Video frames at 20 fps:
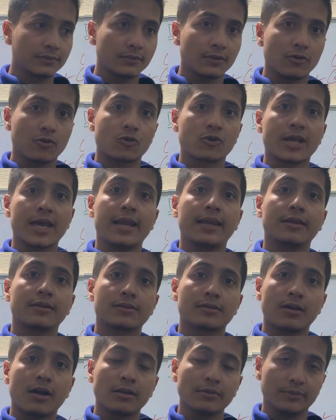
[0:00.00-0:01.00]
organic
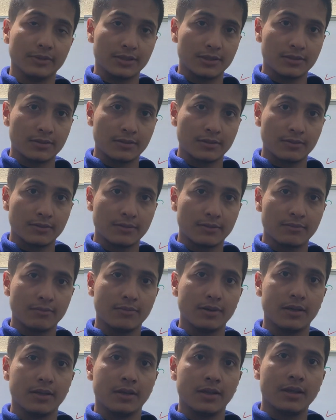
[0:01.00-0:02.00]
solvents,
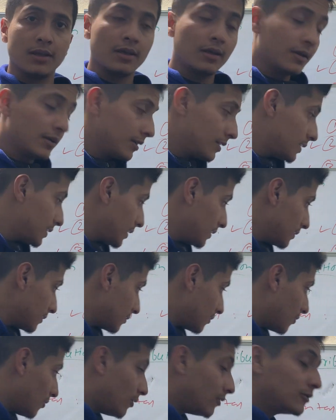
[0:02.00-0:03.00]
but since
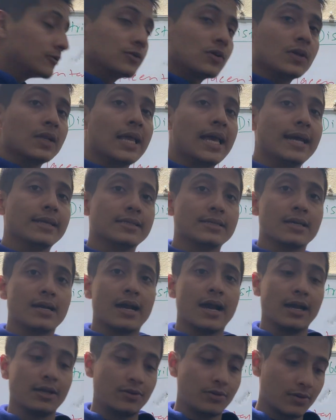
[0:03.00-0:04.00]
alcohol has
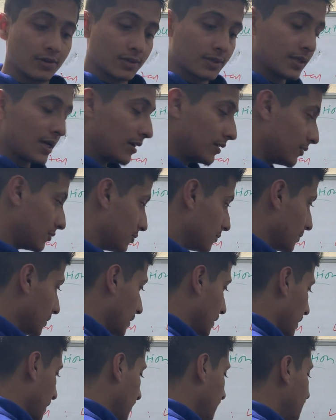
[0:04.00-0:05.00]
hydroxyl group on
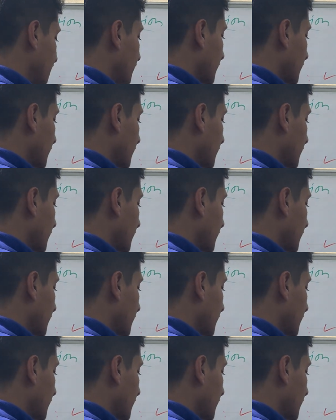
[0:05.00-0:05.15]
them,